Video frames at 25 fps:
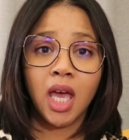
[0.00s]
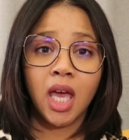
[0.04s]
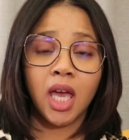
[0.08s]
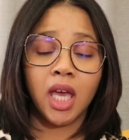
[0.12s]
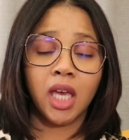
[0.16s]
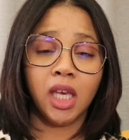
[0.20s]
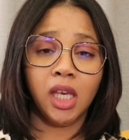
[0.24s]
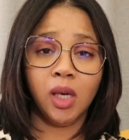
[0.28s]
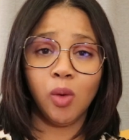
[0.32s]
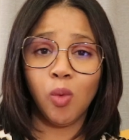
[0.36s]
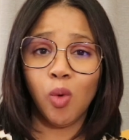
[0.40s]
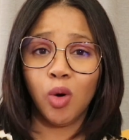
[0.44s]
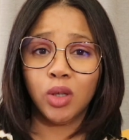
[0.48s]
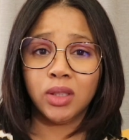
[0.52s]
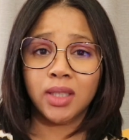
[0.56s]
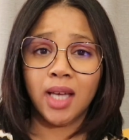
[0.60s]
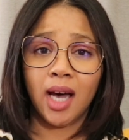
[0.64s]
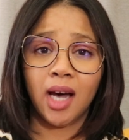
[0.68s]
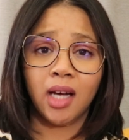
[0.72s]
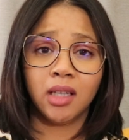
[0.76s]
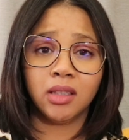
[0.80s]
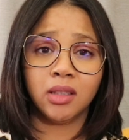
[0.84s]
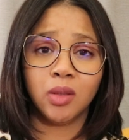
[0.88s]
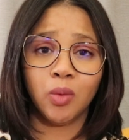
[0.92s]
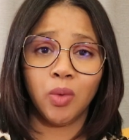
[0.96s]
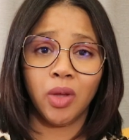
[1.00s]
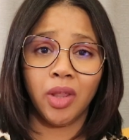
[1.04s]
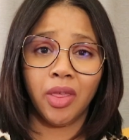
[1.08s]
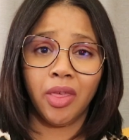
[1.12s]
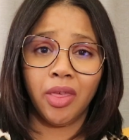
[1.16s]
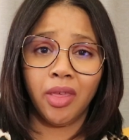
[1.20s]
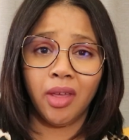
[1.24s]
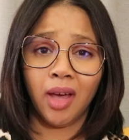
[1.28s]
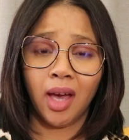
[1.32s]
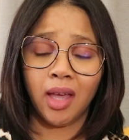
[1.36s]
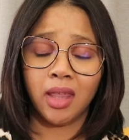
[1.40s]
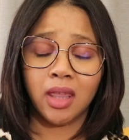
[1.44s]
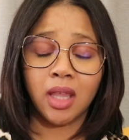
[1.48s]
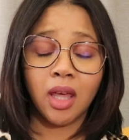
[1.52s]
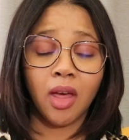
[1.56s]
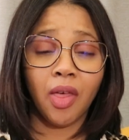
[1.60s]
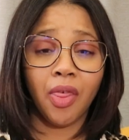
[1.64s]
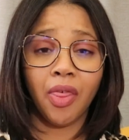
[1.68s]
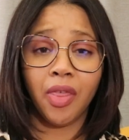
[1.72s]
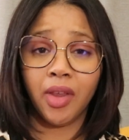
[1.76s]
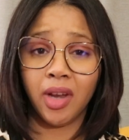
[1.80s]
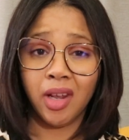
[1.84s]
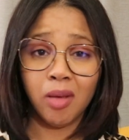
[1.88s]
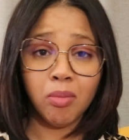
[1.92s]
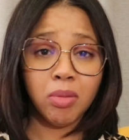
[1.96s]
He walked out with, I
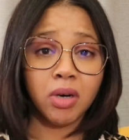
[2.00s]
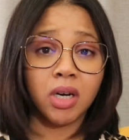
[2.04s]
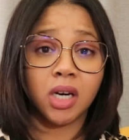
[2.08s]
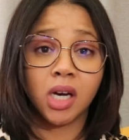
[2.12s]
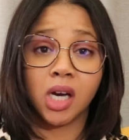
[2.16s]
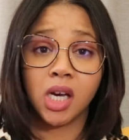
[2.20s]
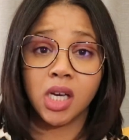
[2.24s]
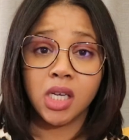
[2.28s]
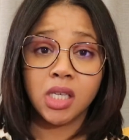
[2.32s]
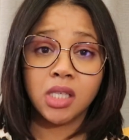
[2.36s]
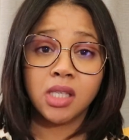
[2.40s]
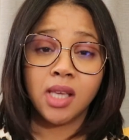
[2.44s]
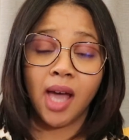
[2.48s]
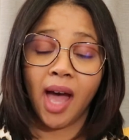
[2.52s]
think, 3 burgers.